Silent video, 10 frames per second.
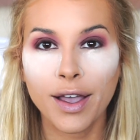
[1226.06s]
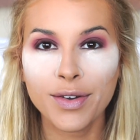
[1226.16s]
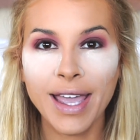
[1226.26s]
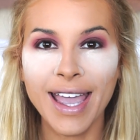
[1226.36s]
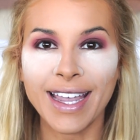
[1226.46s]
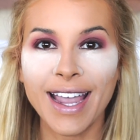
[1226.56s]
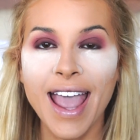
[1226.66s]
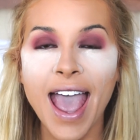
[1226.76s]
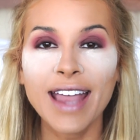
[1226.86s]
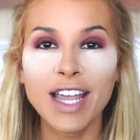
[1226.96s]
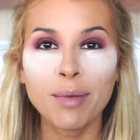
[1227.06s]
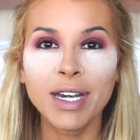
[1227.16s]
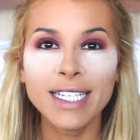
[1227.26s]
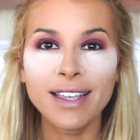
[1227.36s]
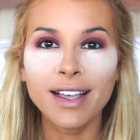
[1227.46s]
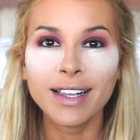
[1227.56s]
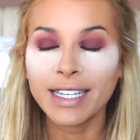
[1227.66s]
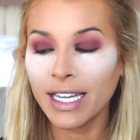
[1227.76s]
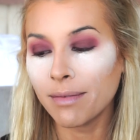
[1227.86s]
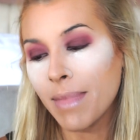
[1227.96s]
Okay, and now I'm gonna take a
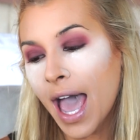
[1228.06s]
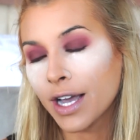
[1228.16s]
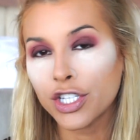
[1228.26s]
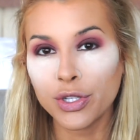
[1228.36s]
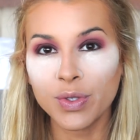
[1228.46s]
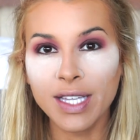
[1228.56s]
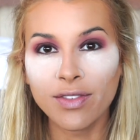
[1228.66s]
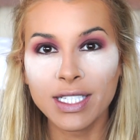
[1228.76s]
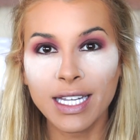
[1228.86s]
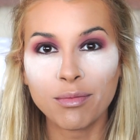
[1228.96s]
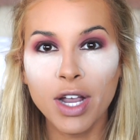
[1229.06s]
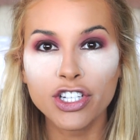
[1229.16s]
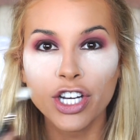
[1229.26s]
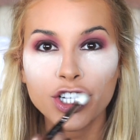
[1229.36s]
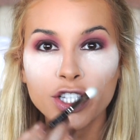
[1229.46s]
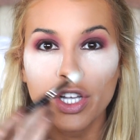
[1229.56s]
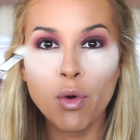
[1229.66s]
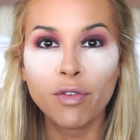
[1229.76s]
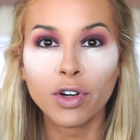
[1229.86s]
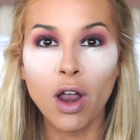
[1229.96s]
clean MAC 217 brush and just
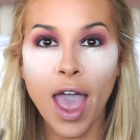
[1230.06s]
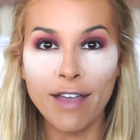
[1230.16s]
go over